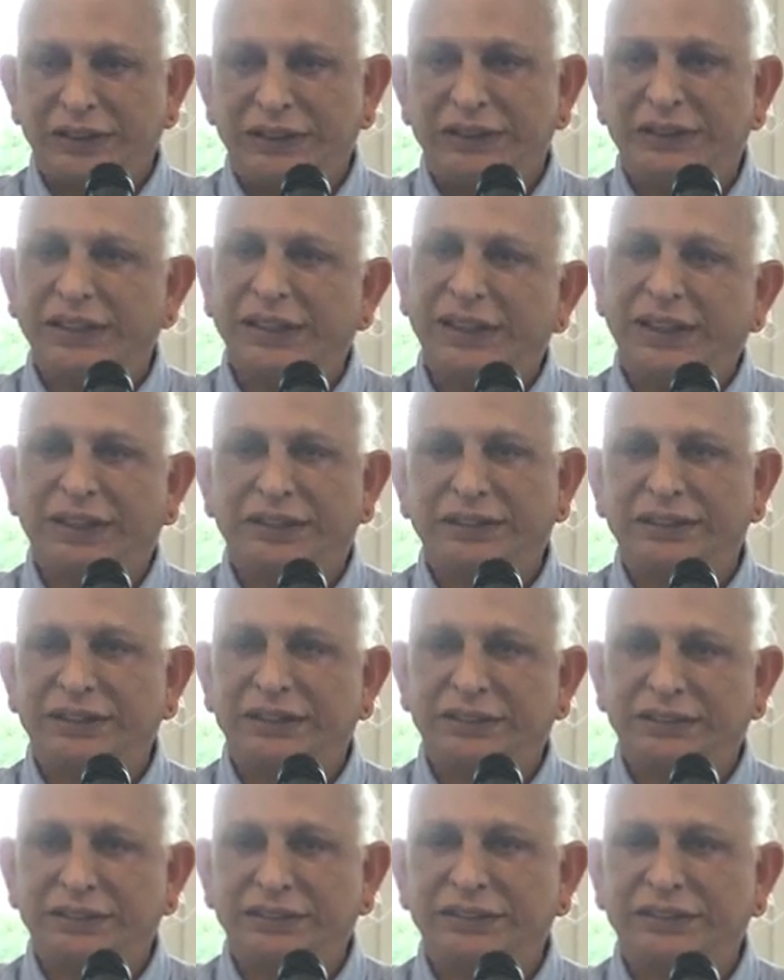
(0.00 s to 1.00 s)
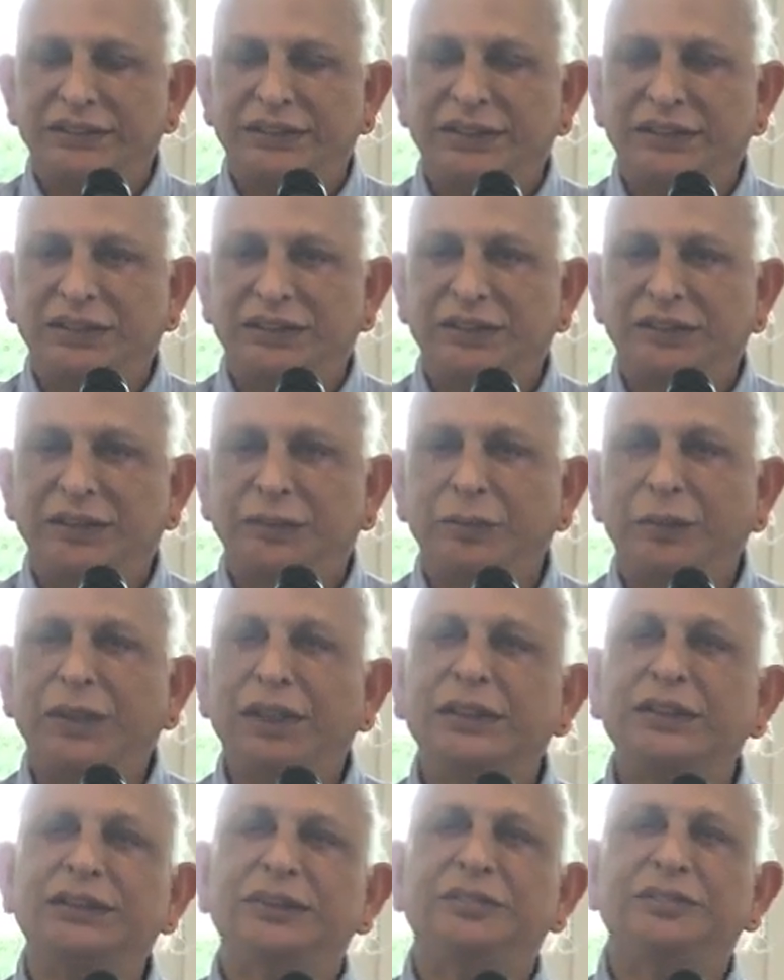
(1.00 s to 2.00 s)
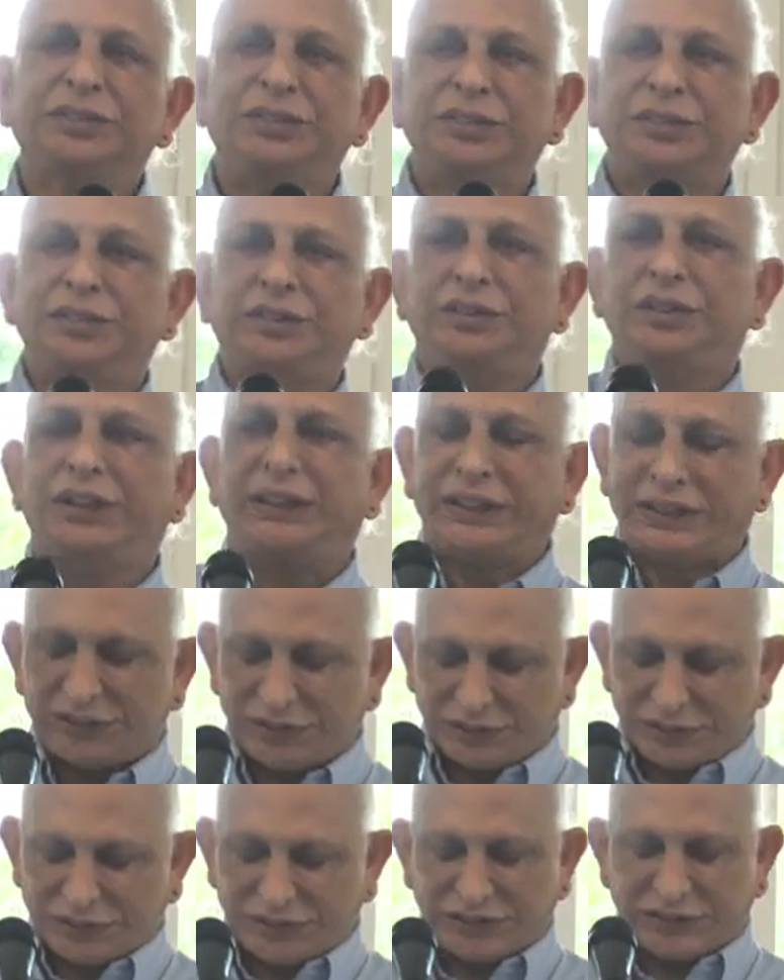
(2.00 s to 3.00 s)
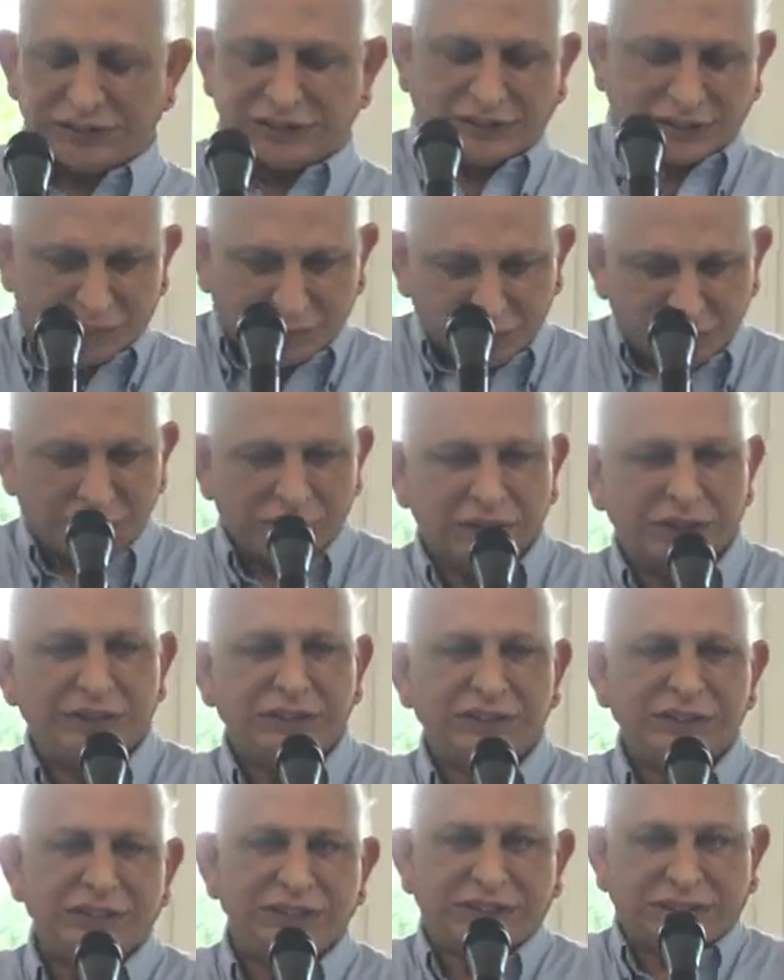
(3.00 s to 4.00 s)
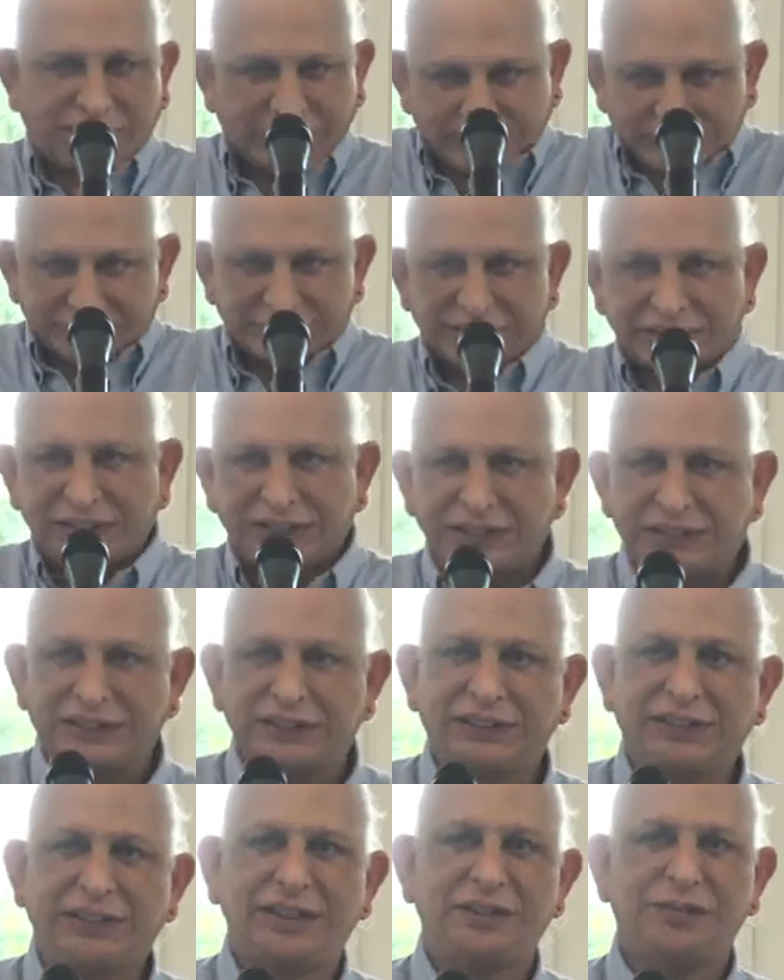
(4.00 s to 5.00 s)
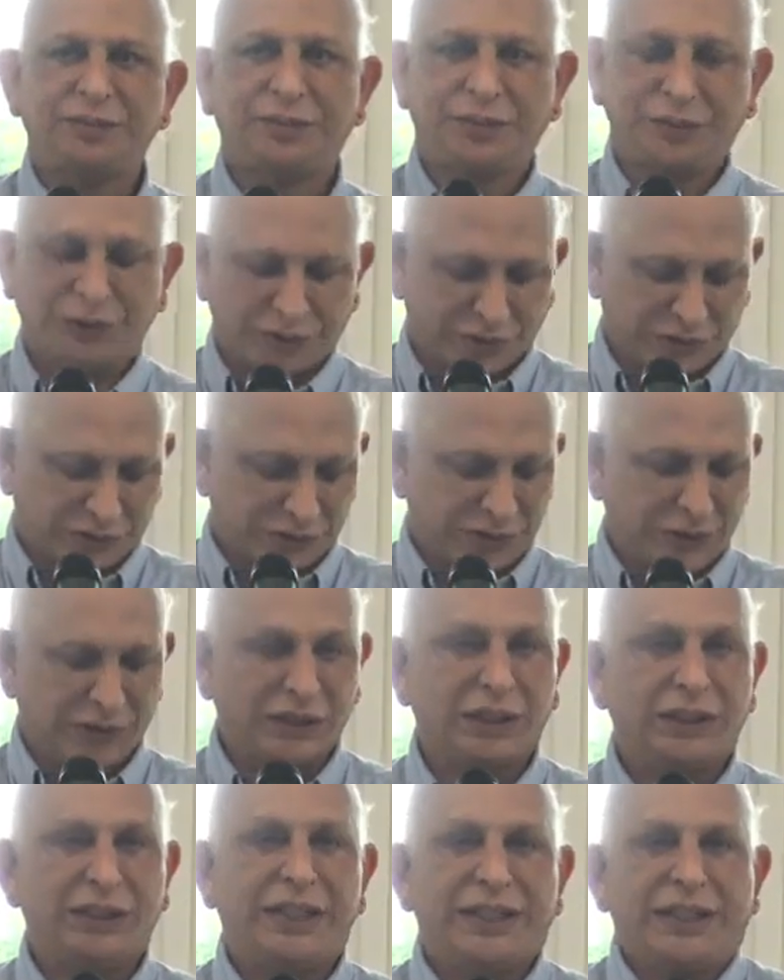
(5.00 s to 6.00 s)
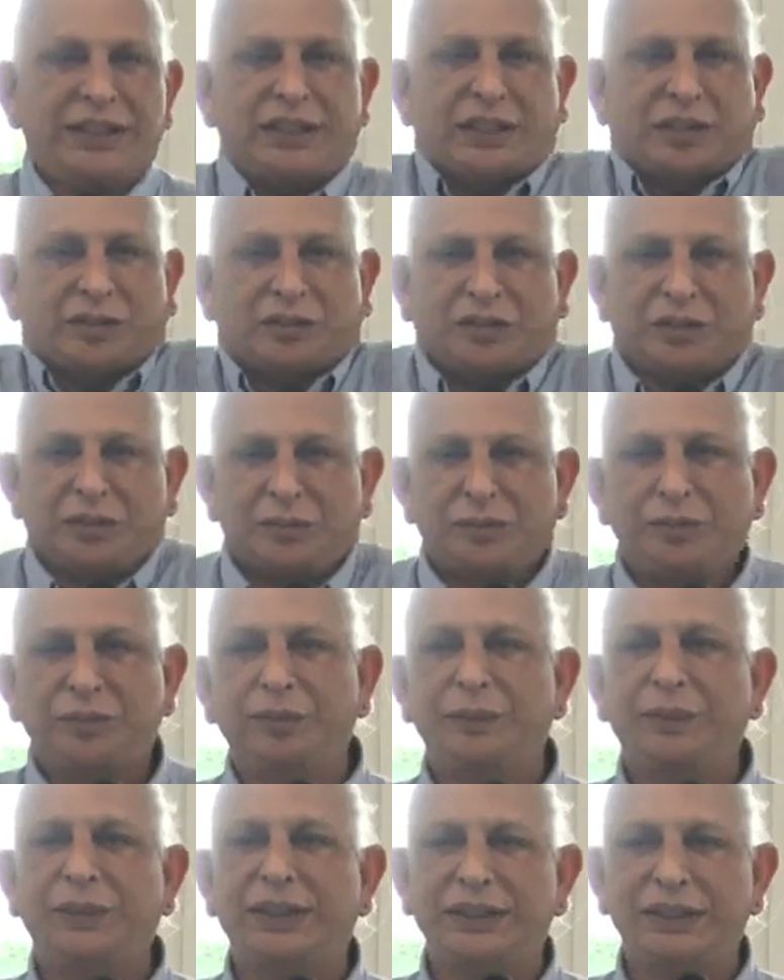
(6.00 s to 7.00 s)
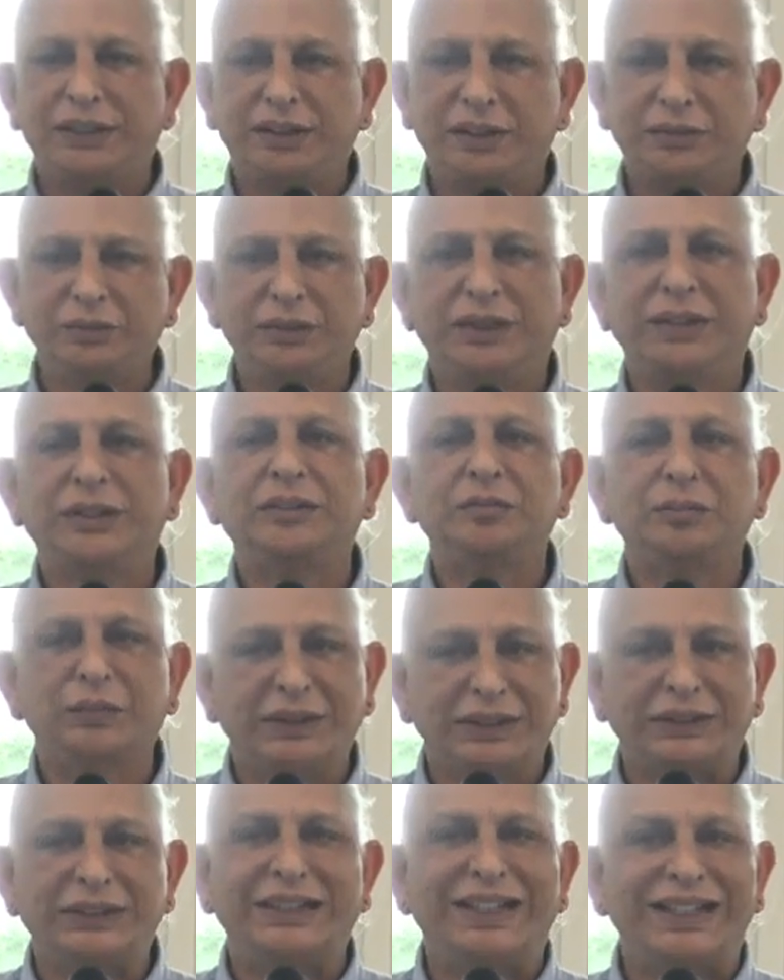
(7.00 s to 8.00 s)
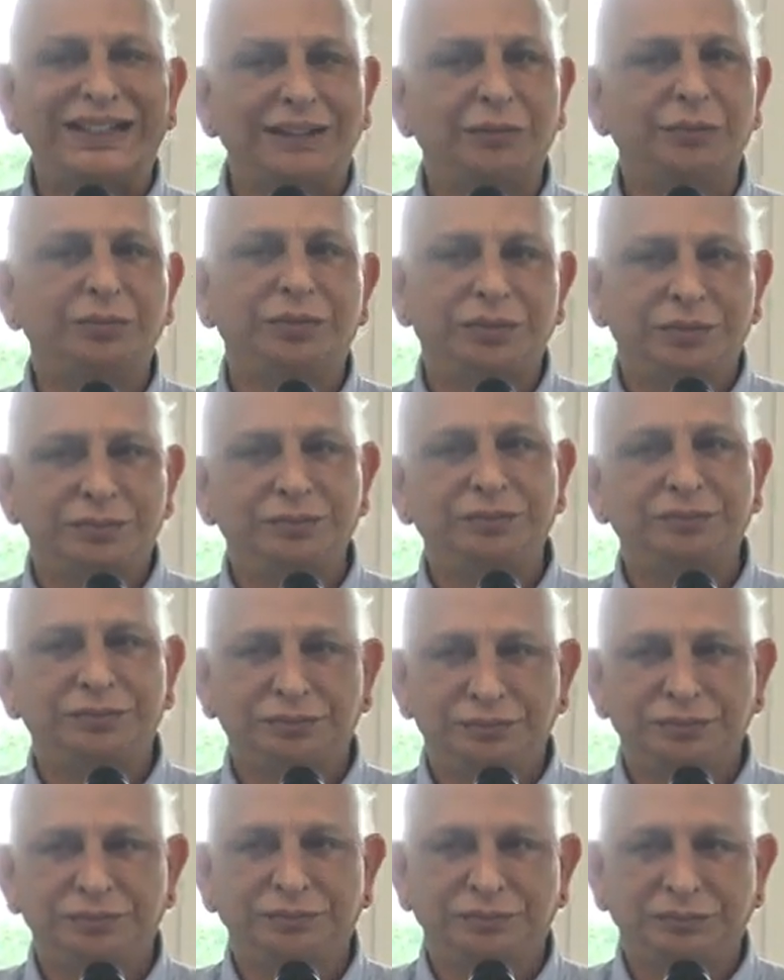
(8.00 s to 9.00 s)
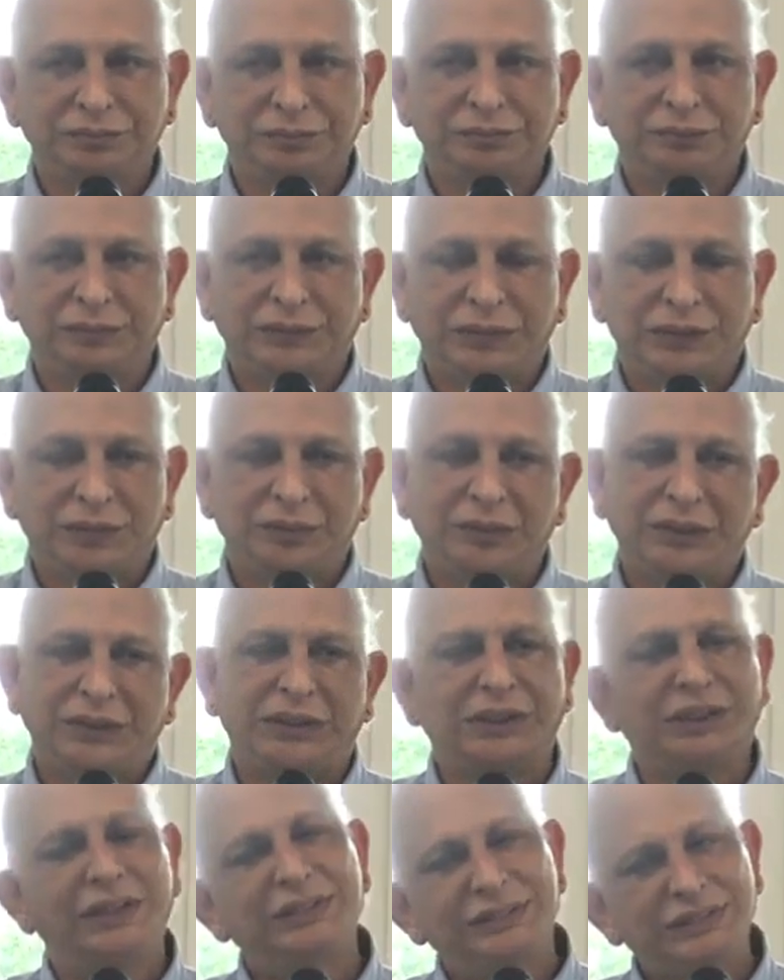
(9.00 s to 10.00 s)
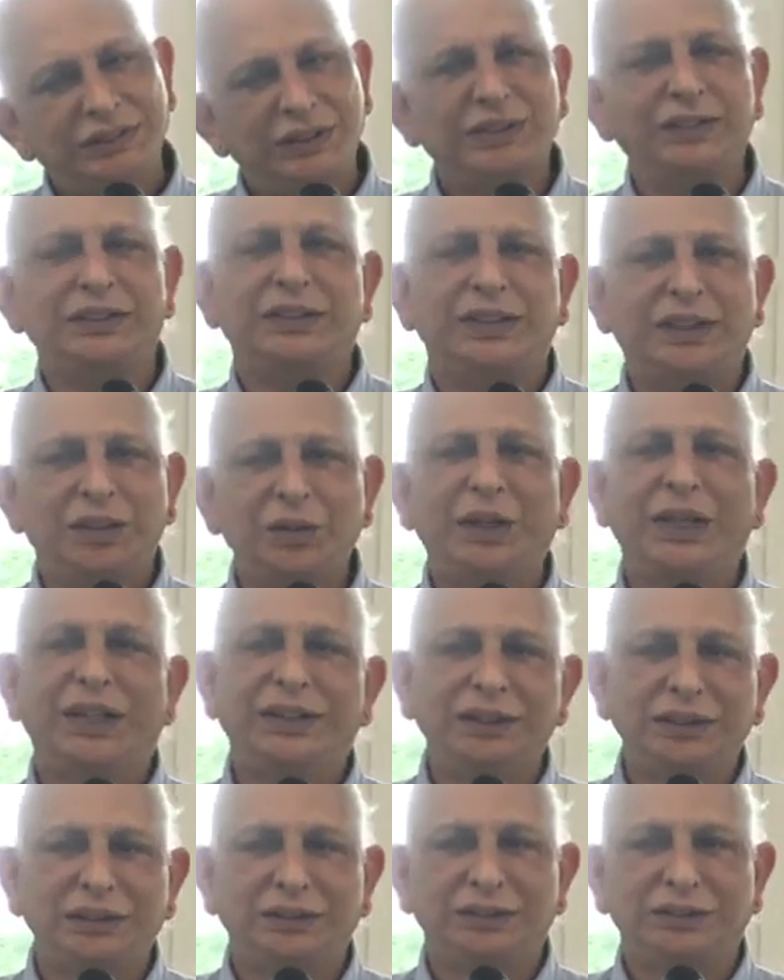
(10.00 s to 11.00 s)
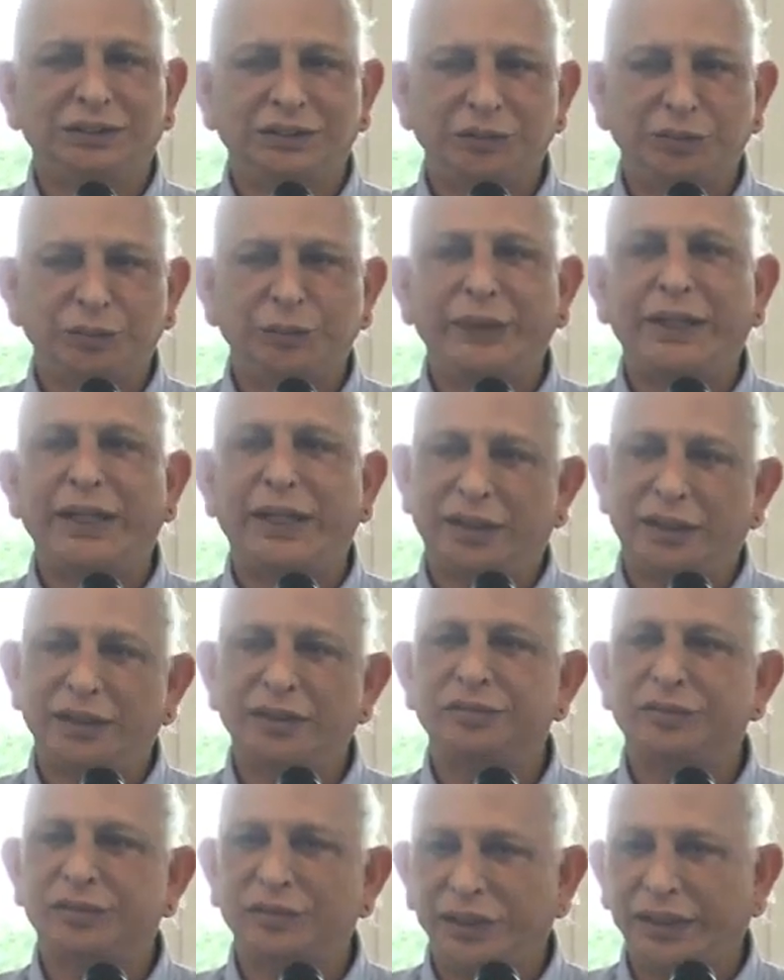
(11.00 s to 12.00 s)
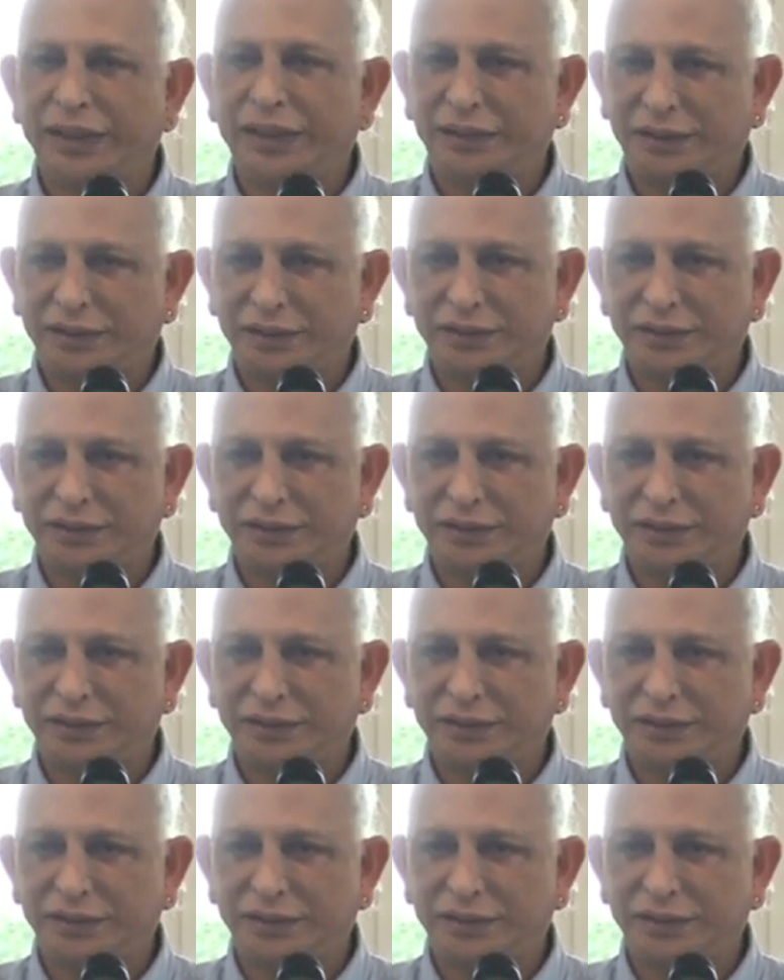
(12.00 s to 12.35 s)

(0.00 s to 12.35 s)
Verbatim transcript: Yeah, yeah. But if you like to sit in Siddhasana and keep your heel on the perineum, it might help. But it's not required. You may, if you like.